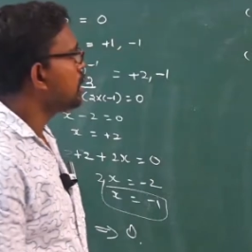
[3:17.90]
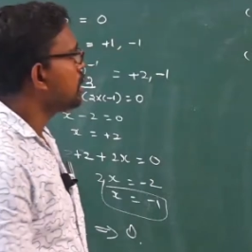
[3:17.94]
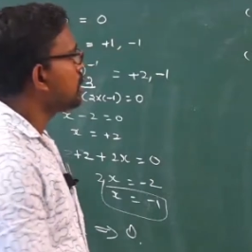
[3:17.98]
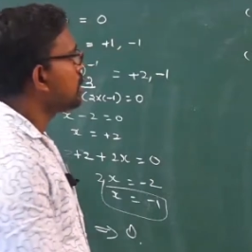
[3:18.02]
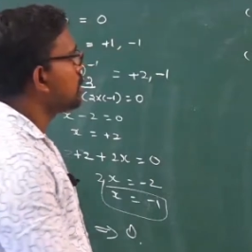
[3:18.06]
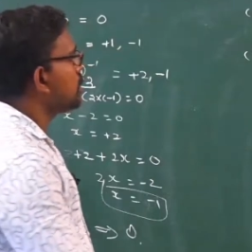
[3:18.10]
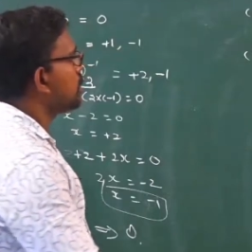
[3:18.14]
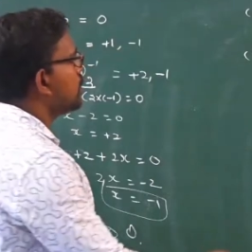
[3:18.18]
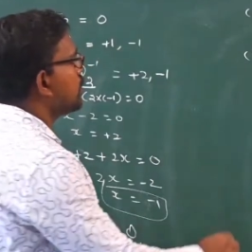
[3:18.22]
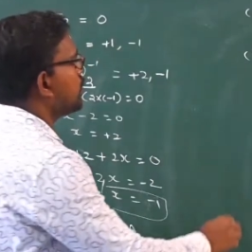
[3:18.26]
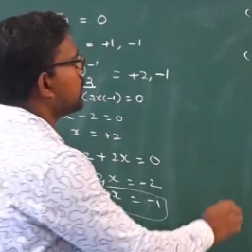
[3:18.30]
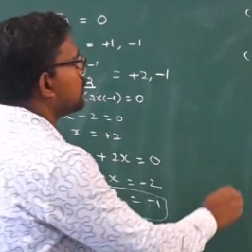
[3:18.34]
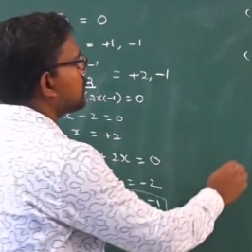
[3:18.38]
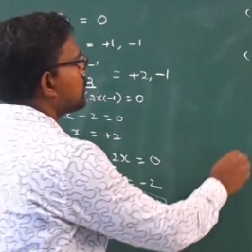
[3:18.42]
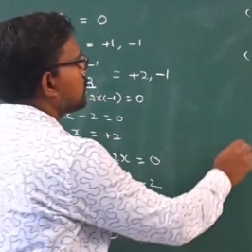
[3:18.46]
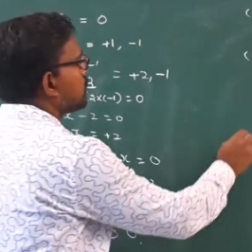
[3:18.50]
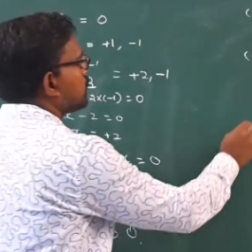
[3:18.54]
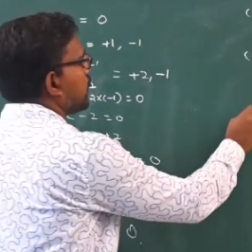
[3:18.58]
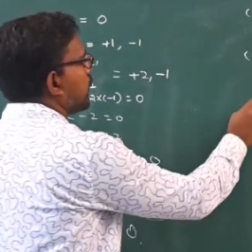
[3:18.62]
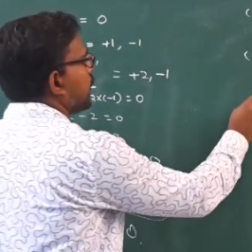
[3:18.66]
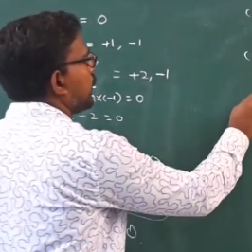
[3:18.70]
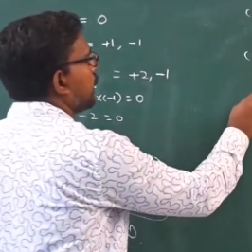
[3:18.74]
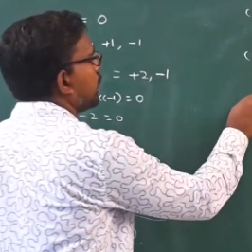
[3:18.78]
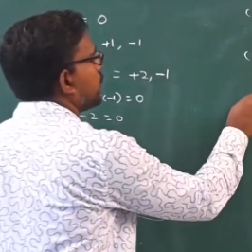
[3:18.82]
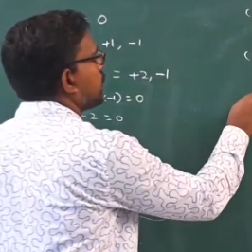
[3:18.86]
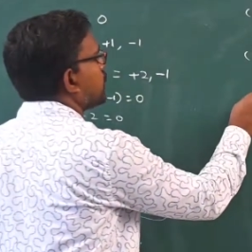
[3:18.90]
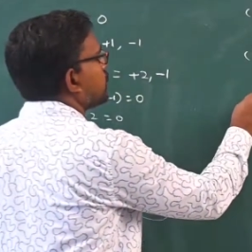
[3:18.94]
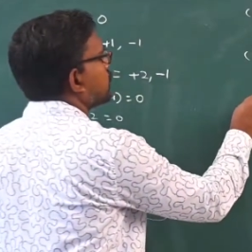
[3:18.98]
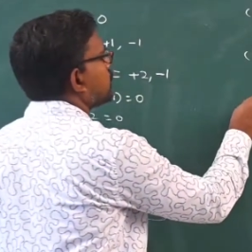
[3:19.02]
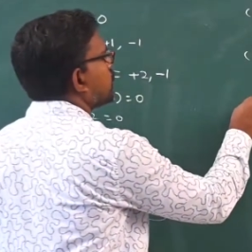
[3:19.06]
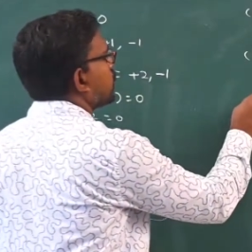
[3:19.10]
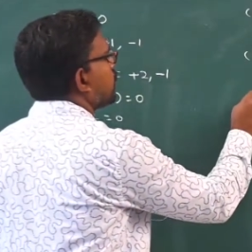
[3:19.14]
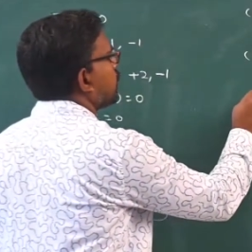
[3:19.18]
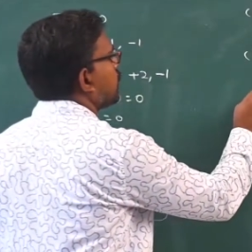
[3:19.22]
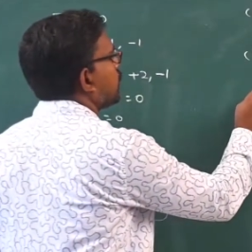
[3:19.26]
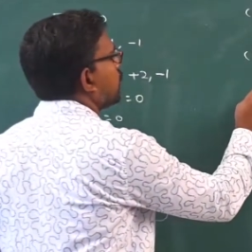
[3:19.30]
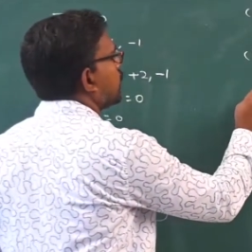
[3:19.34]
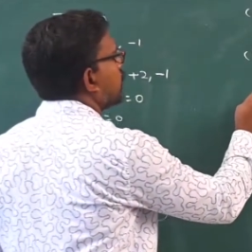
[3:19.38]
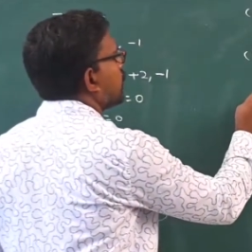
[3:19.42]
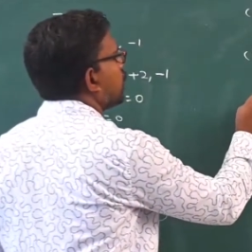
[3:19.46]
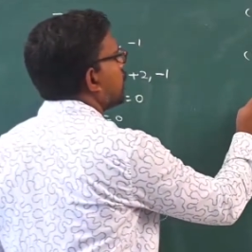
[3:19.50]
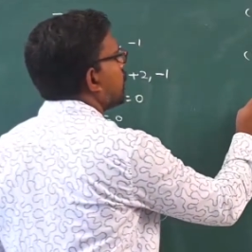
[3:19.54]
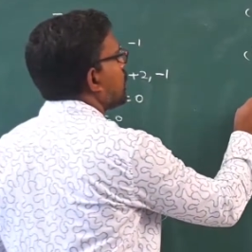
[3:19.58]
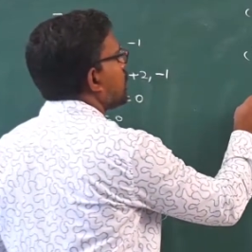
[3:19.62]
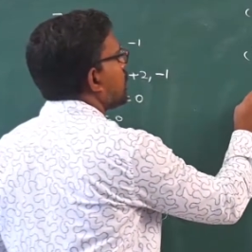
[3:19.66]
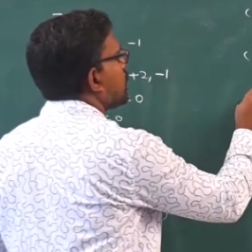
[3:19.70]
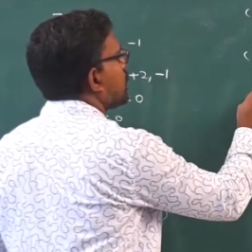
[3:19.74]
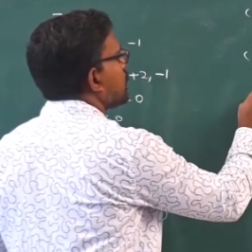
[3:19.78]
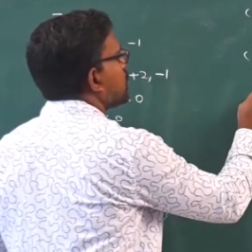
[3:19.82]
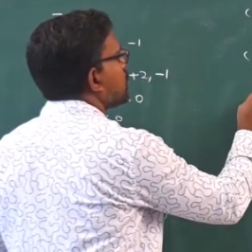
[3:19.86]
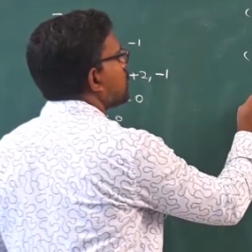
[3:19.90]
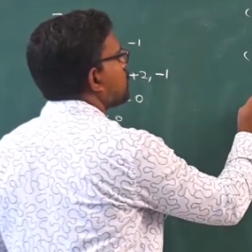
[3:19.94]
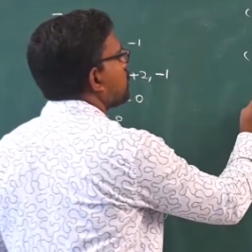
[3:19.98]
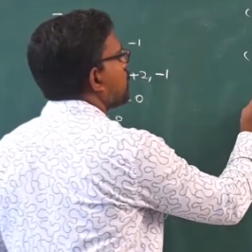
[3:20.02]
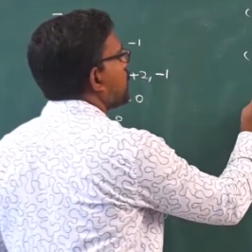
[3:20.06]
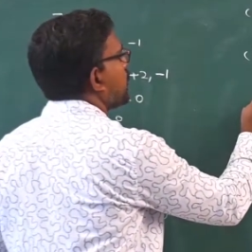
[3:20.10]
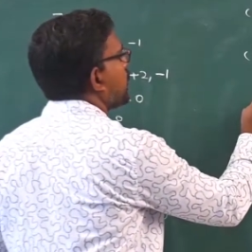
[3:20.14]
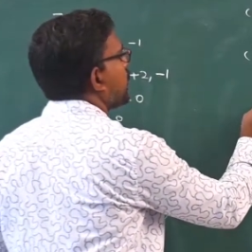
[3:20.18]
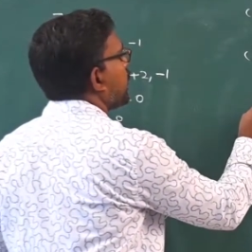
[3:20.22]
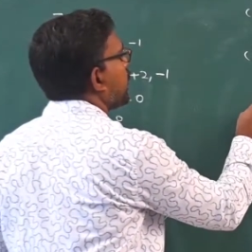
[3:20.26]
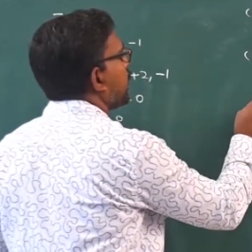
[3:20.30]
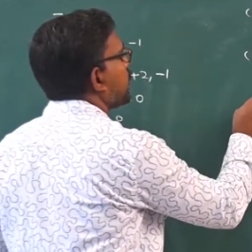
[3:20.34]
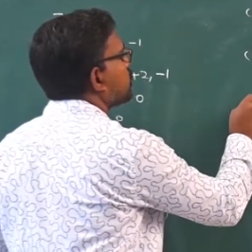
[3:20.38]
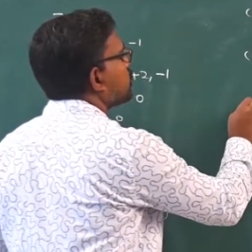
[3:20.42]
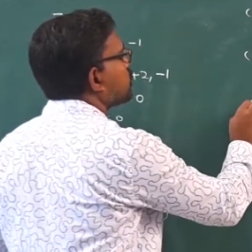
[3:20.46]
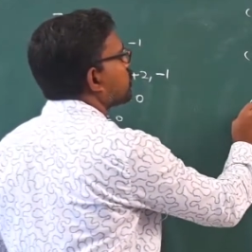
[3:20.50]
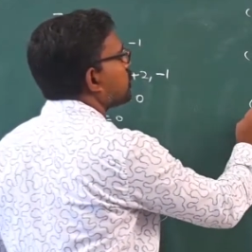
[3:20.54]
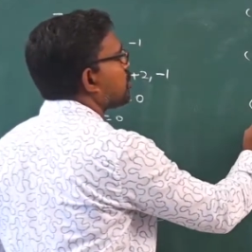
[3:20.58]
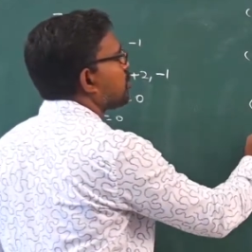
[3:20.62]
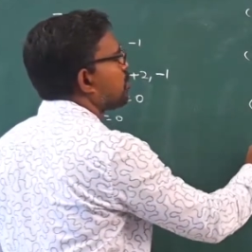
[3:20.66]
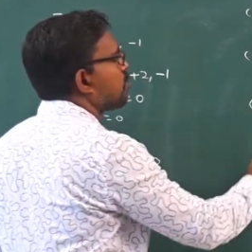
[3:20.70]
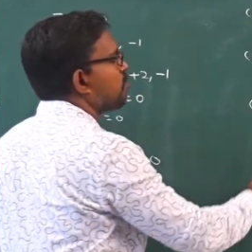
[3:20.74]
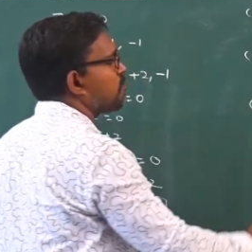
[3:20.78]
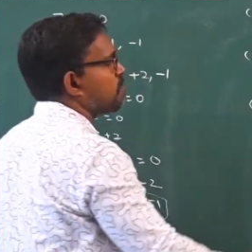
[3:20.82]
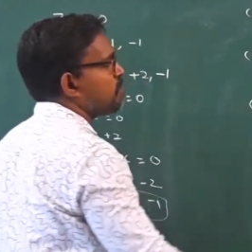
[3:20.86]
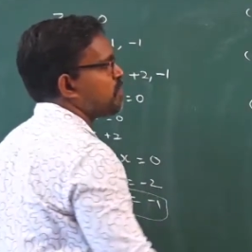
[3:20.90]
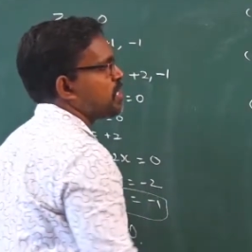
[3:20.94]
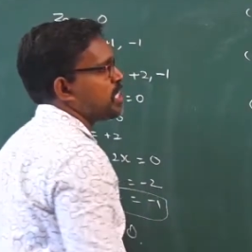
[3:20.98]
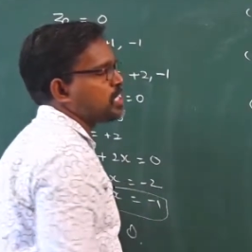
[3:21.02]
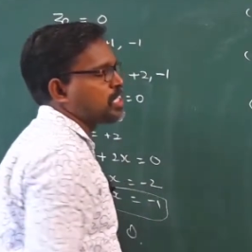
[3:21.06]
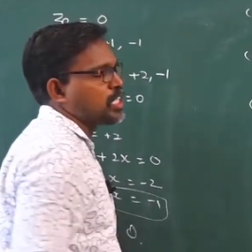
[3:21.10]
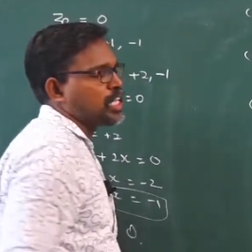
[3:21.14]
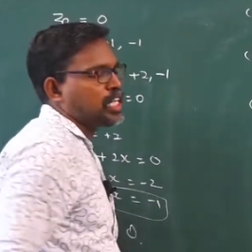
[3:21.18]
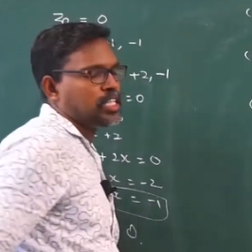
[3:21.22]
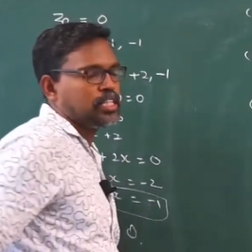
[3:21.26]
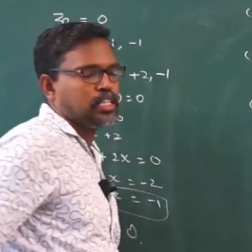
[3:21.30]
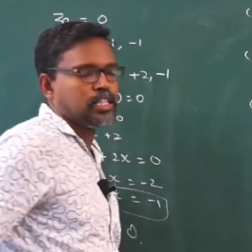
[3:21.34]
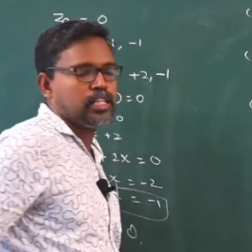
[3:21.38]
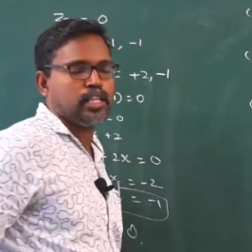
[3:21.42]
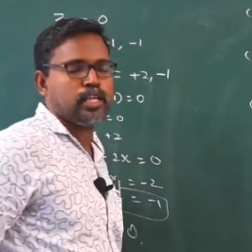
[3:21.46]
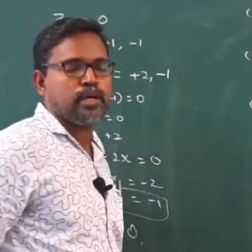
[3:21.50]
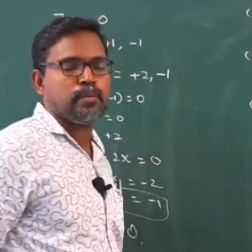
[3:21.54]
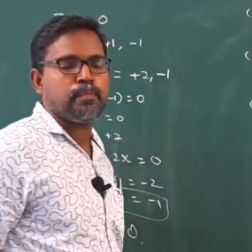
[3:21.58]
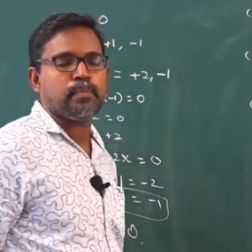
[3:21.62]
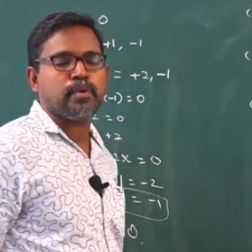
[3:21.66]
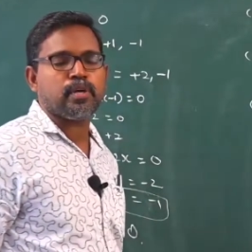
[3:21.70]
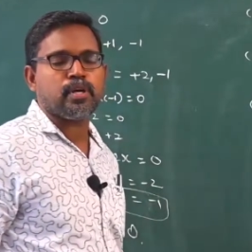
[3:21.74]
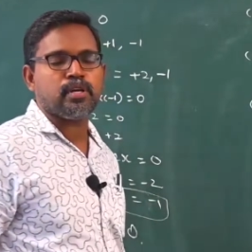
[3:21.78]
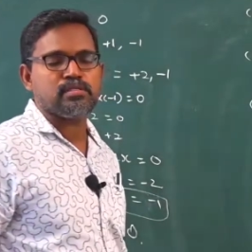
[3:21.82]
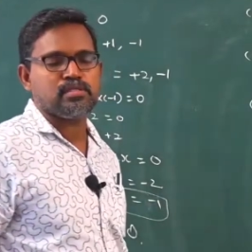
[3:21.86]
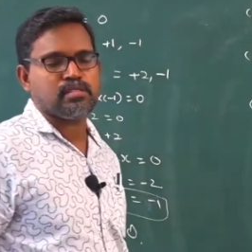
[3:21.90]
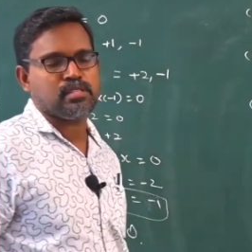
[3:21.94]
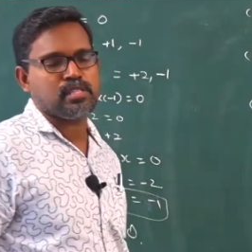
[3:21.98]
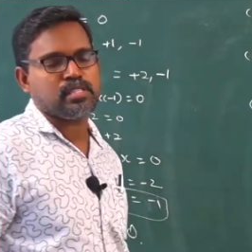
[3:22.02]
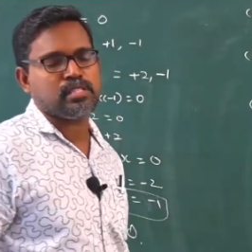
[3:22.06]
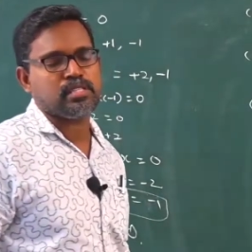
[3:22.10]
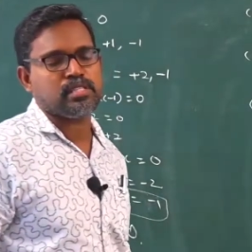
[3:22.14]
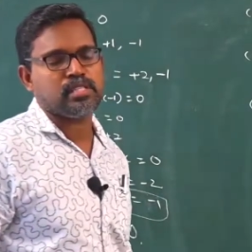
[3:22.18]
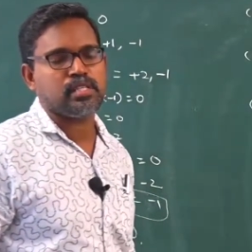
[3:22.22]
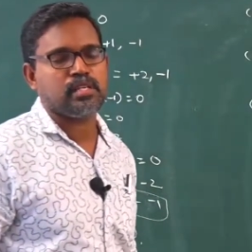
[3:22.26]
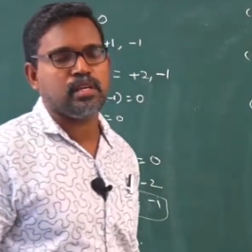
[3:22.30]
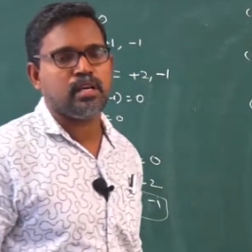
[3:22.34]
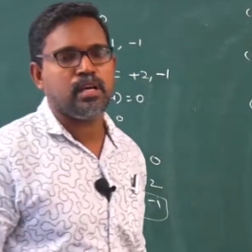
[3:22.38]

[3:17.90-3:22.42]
Third stage is predict whether the process,